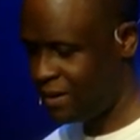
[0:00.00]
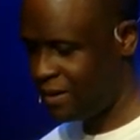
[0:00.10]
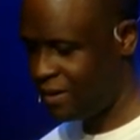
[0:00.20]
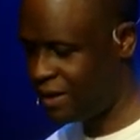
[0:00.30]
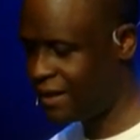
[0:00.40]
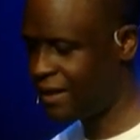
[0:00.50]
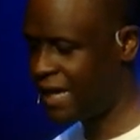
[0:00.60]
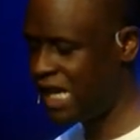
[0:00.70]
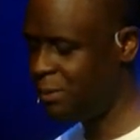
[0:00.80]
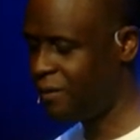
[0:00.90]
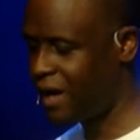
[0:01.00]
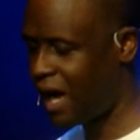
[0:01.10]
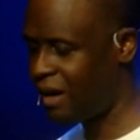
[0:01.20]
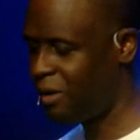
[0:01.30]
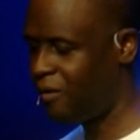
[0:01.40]
seek the kingdom of
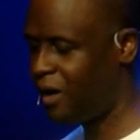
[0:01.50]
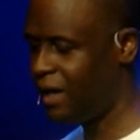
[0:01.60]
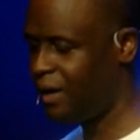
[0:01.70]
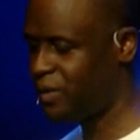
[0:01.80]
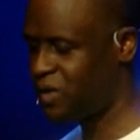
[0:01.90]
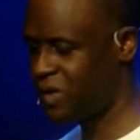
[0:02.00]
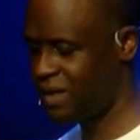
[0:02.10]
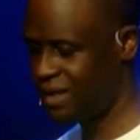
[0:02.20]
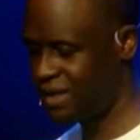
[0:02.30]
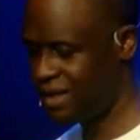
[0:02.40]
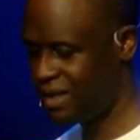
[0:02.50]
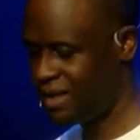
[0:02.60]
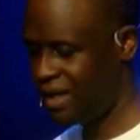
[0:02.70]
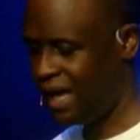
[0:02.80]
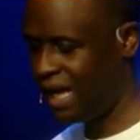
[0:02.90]
God above all else
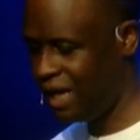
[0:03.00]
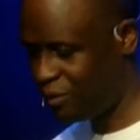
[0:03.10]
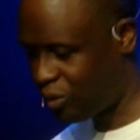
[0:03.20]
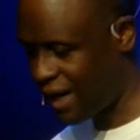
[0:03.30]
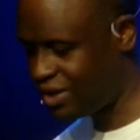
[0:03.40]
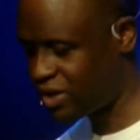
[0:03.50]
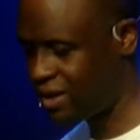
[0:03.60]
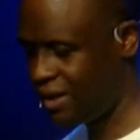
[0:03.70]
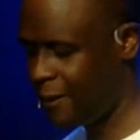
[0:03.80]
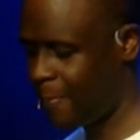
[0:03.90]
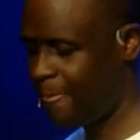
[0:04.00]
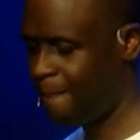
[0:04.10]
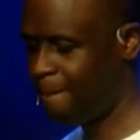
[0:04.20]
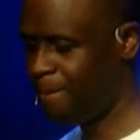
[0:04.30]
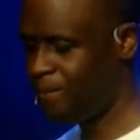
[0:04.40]
and live righteously,
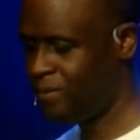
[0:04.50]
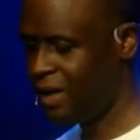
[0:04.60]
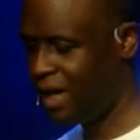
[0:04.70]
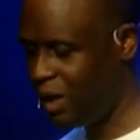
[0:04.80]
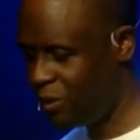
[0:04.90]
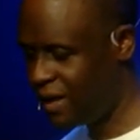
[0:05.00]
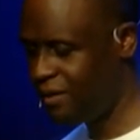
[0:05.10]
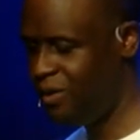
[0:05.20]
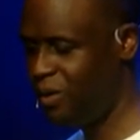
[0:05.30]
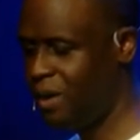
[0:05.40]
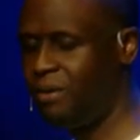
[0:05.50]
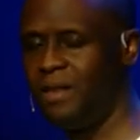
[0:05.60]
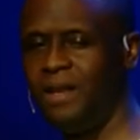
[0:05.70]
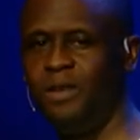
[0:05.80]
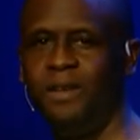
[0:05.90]
and he will give you
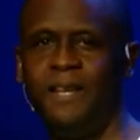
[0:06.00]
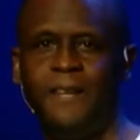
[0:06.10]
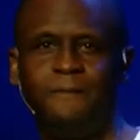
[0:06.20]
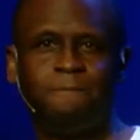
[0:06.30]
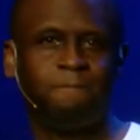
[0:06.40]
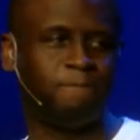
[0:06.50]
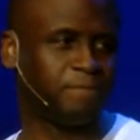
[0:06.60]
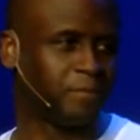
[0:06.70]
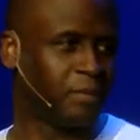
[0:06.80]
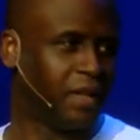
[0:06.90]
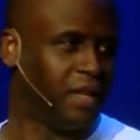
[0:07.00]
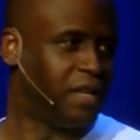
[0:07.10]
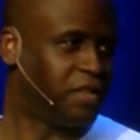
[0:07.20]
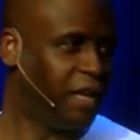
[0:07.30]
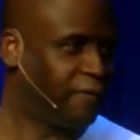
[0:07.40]
everything you need.
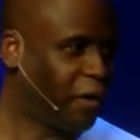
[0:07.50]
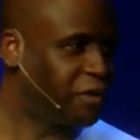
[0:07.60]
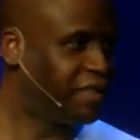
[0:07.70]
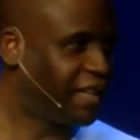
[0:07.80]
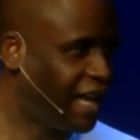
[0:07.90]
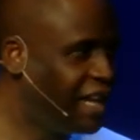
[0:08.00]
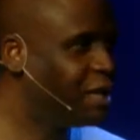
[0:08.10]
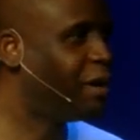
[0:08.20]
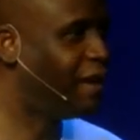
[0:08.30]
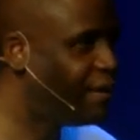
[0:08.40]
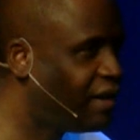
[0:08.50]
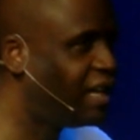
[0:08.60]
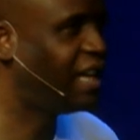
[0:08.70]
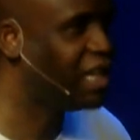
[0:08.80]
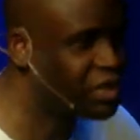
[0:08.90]
Seek first the kingdom of heaven
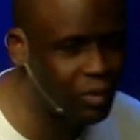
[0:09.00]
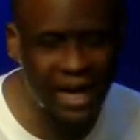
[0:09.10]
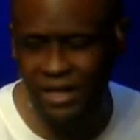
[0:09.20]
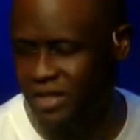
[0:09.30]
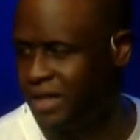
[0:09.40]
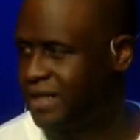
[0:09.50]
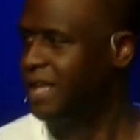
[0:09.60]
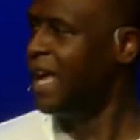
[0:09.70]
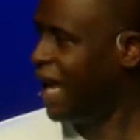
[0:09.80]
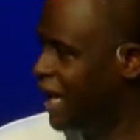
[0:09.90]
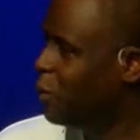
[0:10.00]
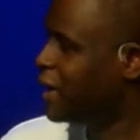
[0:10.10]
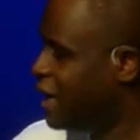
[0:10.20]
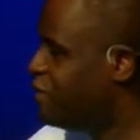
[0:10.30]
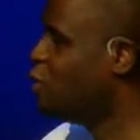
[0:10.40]
and his righteousness, and he will
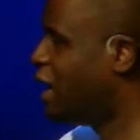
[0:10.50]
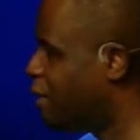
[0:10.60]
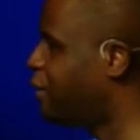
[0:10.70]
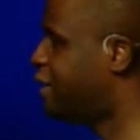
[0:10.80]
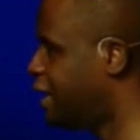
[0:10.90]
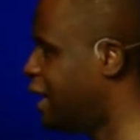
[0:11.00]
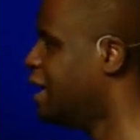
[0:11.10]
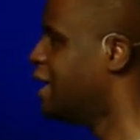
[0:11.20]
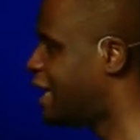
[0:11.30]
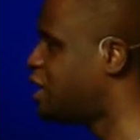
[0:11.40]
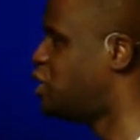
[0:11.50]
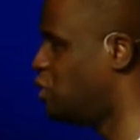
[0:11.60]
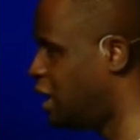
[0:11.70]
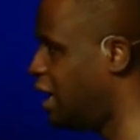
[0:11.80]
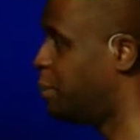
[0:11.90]
give you everything that you
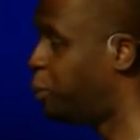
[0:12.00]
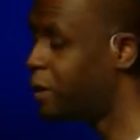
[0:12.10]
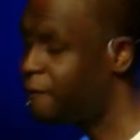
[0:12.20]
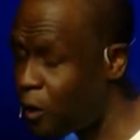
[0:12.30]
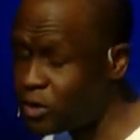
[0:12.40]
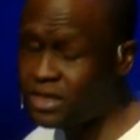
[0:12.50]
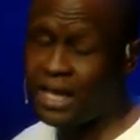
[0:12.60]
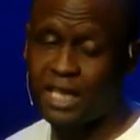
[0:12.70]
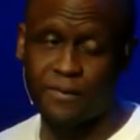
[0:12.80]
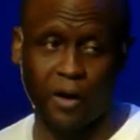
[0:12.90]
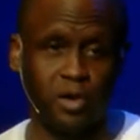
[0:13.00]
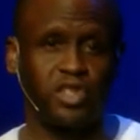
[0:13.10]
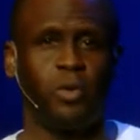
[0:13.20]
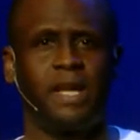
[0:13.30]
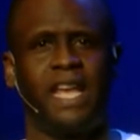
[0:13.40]
need. Put first things first.
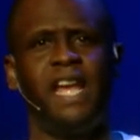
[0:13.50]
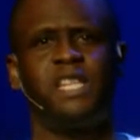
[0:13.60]
When Ken's